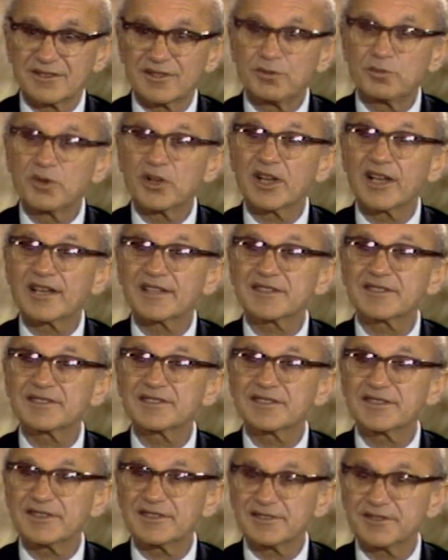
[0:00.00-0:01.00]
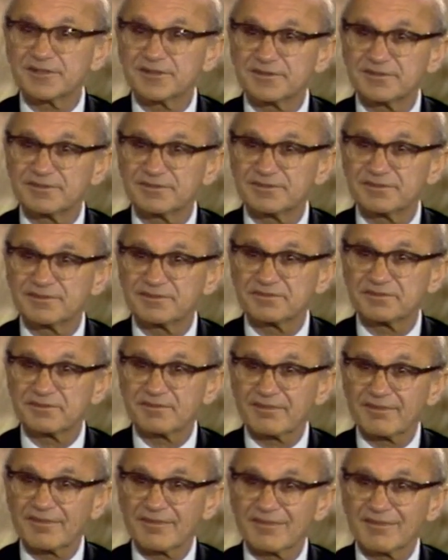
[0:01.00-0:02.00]
Will that continue?
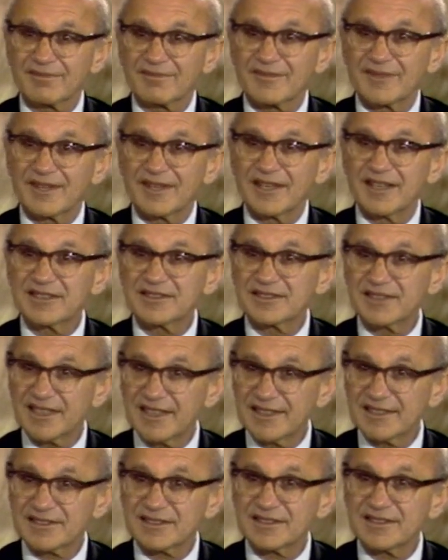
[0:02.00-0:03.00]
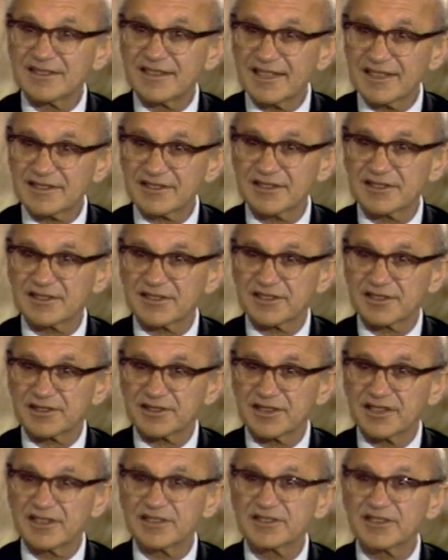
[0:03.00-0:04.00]
Is that
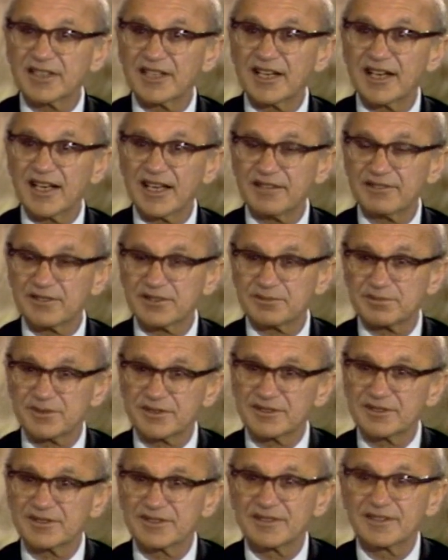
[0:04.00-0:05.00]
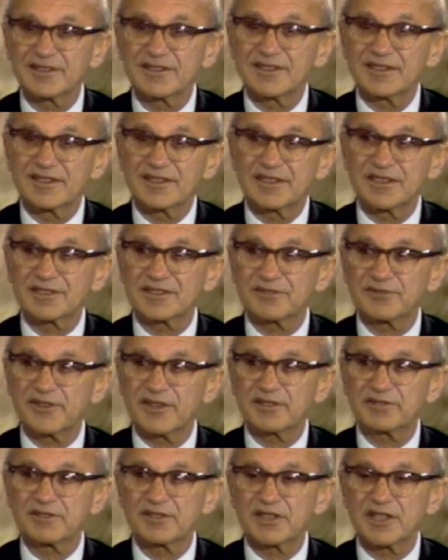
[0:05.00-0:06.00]
necessary? Is it inevitable? that the
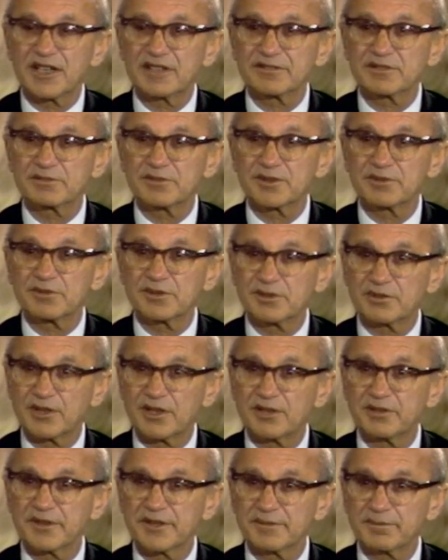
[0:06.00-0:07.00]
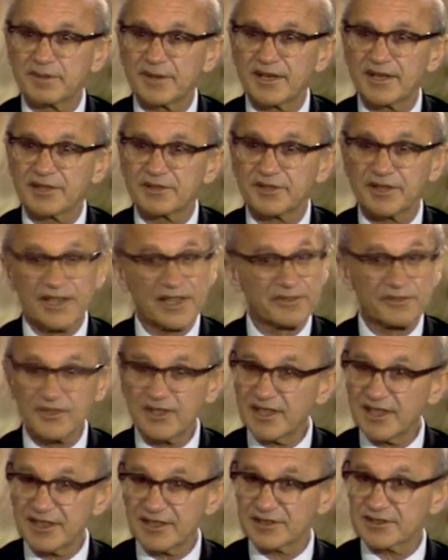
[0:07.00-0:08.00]
federal government will grow in power. If it
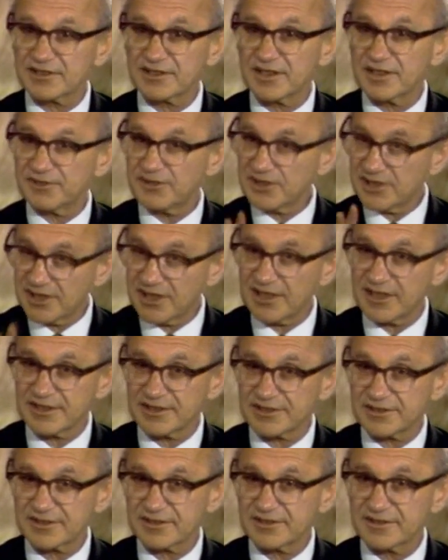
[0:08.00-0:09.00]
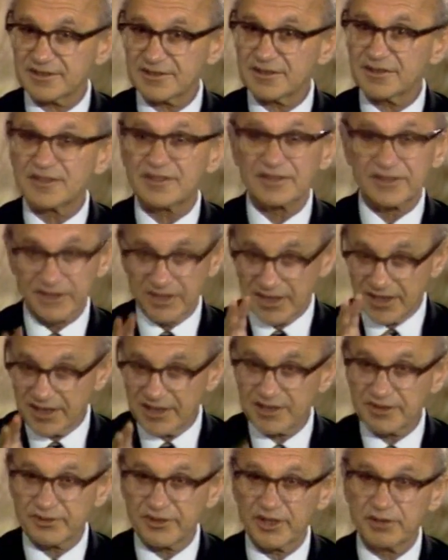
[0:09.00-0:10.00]
is, if it does, then I
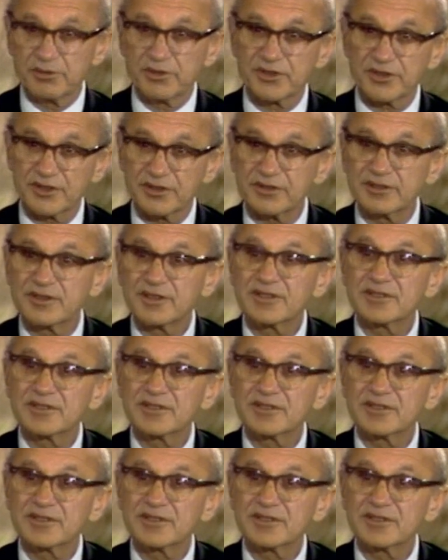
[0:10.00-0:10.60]
agree with you.